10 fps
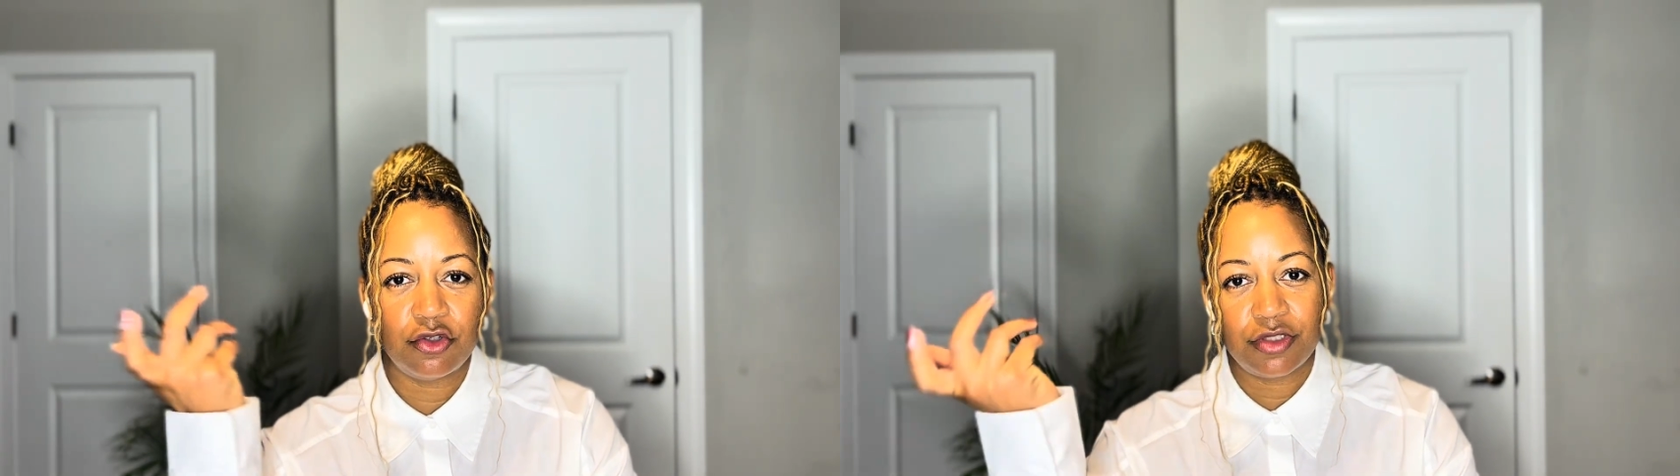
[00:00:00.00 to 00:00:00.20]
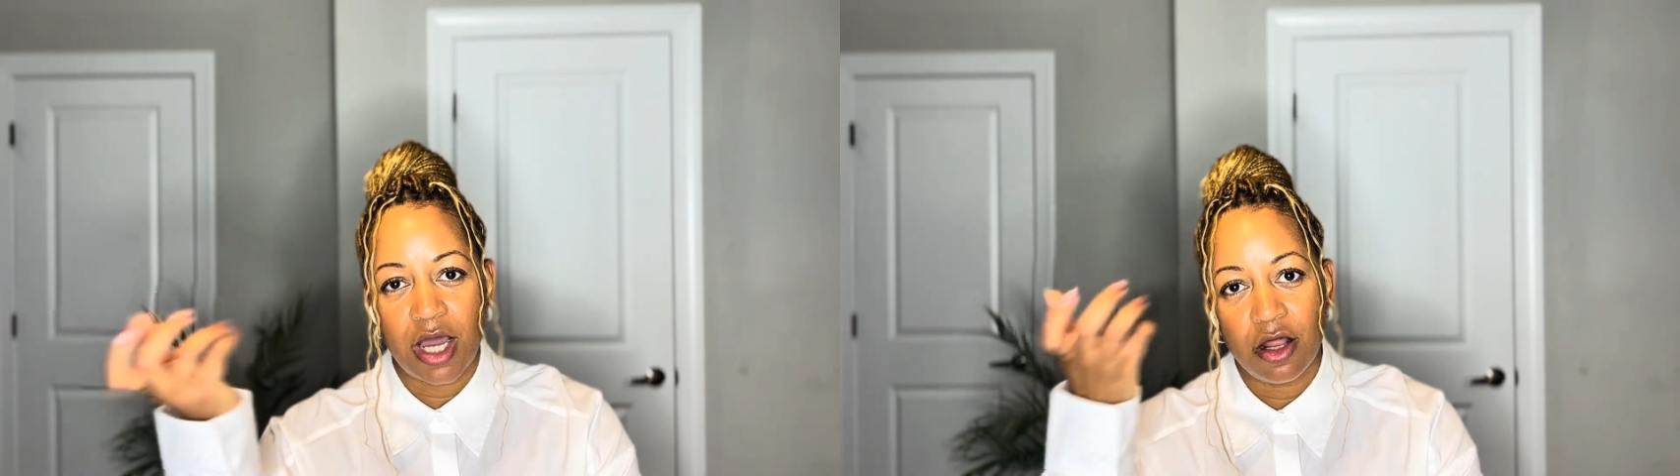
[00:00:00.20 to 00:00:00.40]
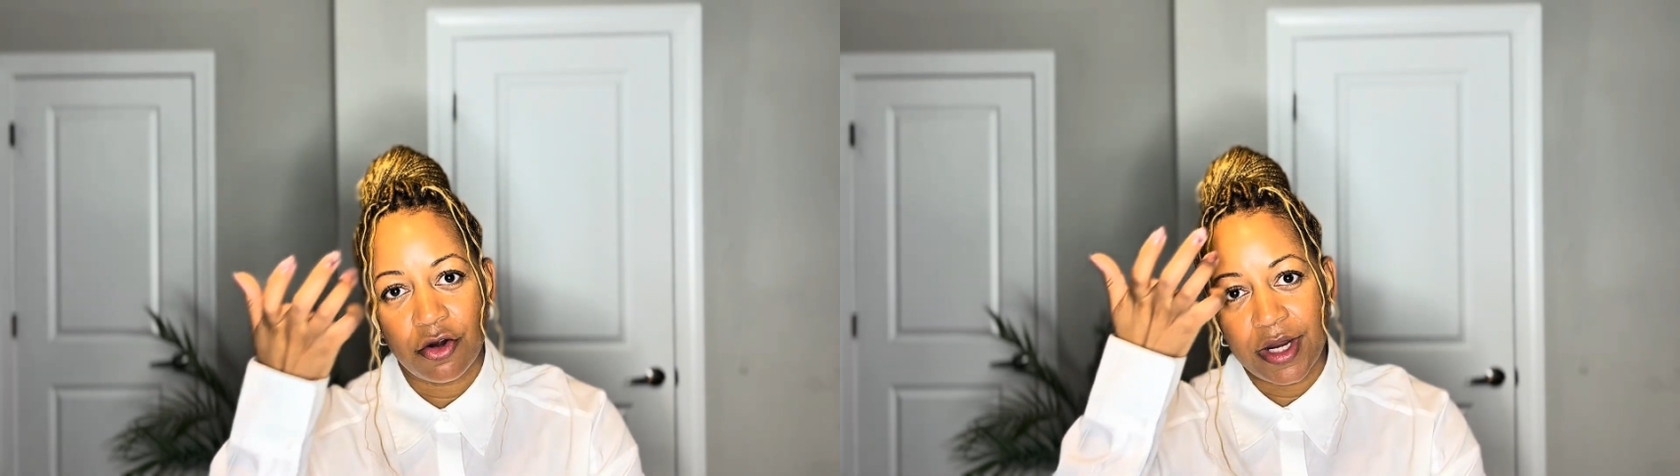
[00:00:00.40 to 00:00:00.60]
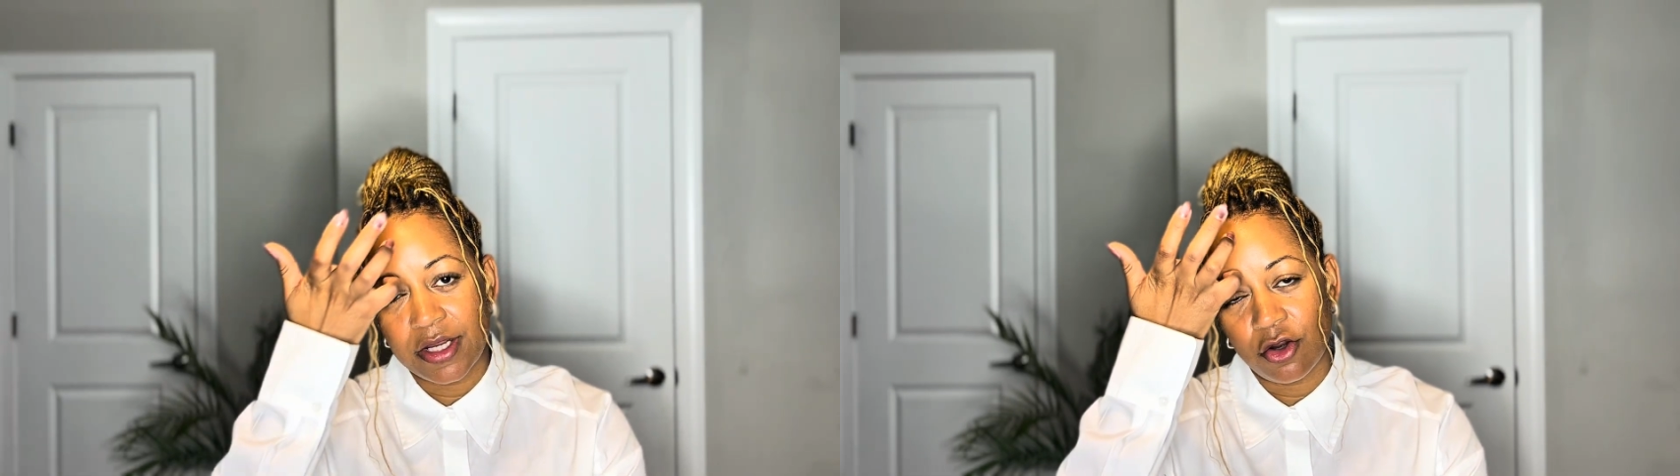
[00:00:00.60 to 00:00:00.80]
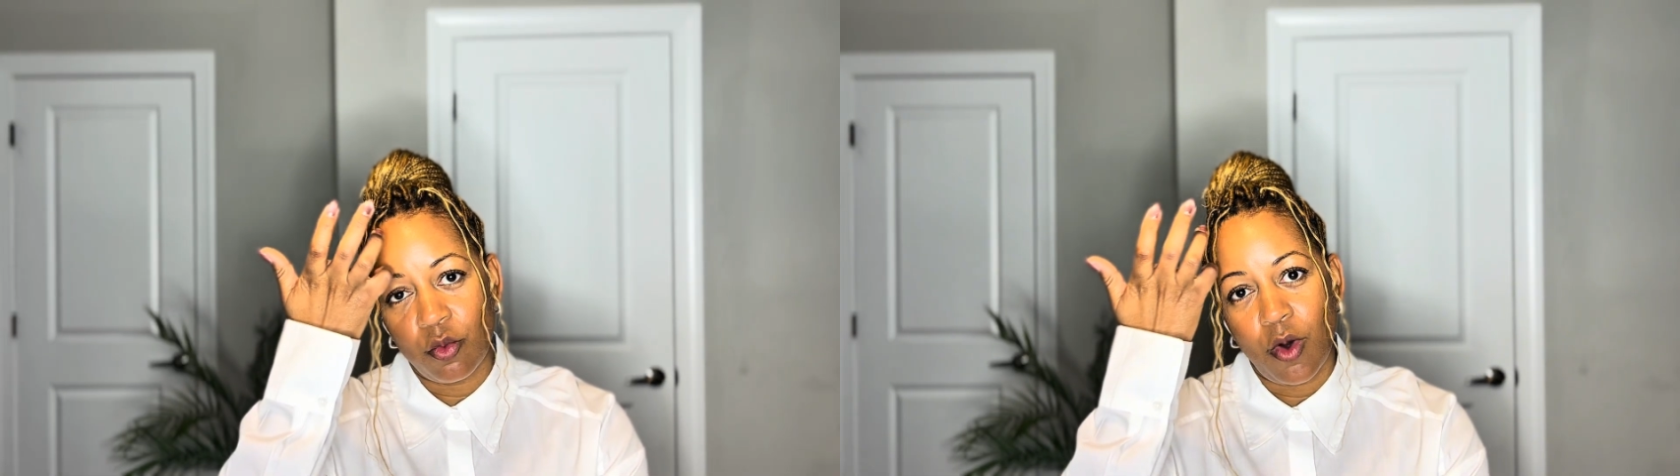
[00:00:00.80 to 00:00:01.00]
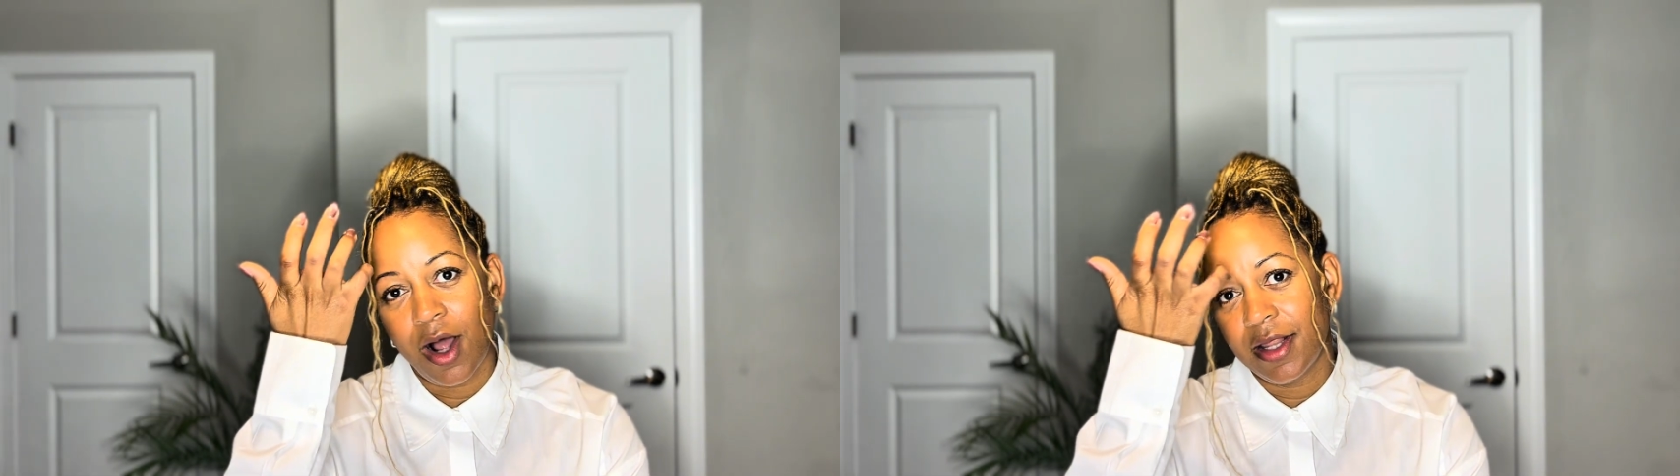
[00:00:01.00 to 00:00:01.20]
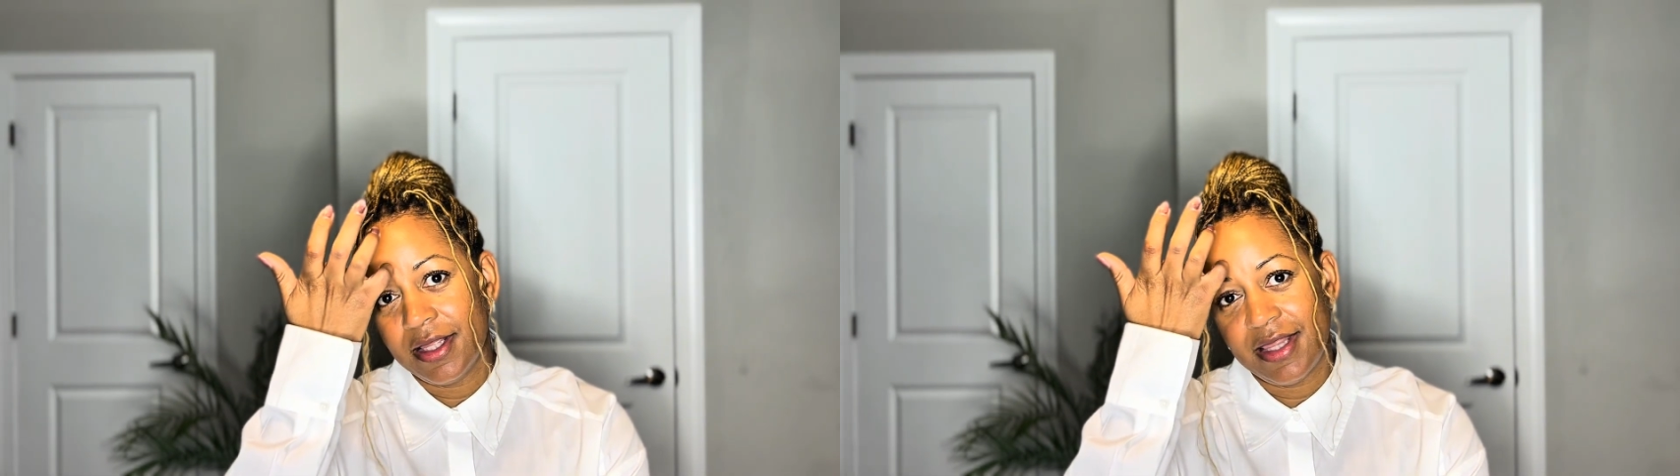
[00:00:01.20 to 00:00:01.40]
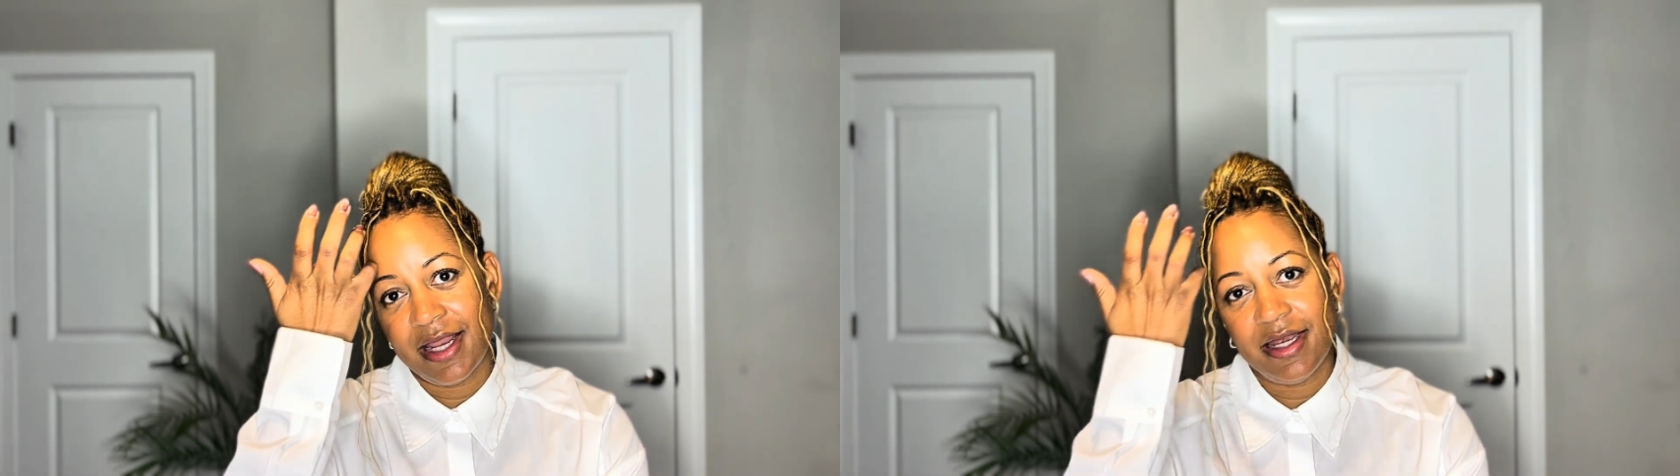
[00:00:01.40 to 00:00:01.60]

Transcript: dollar in your wallet that